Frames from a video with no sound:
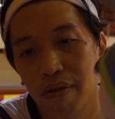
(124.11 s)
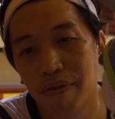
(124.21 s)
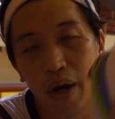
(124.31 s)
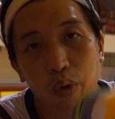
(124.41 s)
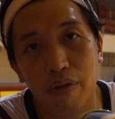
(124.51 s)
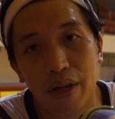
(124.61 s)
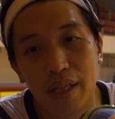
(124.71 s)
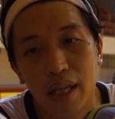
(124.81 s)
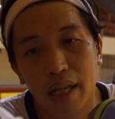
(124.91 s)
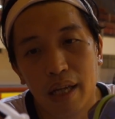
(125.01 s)
very well
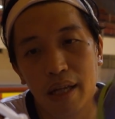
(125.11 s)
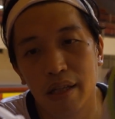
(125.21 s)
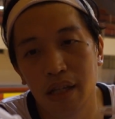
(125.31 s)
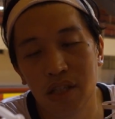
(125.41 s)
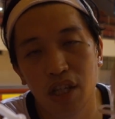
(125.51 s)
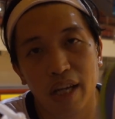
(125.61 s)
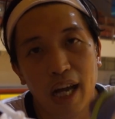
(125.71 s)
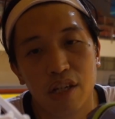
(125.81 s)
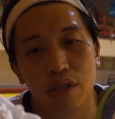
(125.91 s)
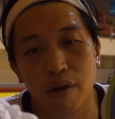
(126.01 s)
ventilated, it still
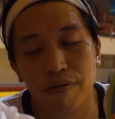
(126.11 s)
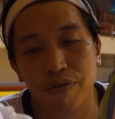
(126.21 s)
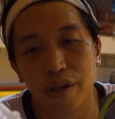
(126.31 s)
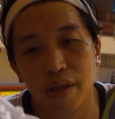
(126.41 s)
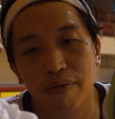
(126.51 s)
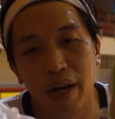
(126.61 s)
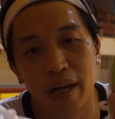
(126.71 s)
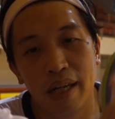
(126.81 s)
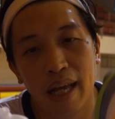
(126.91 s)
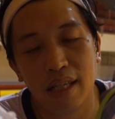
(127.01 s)
catches your foot
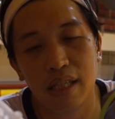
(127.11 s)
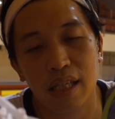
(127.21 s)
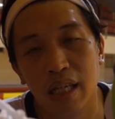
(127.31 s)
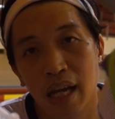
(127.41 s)
very nicely,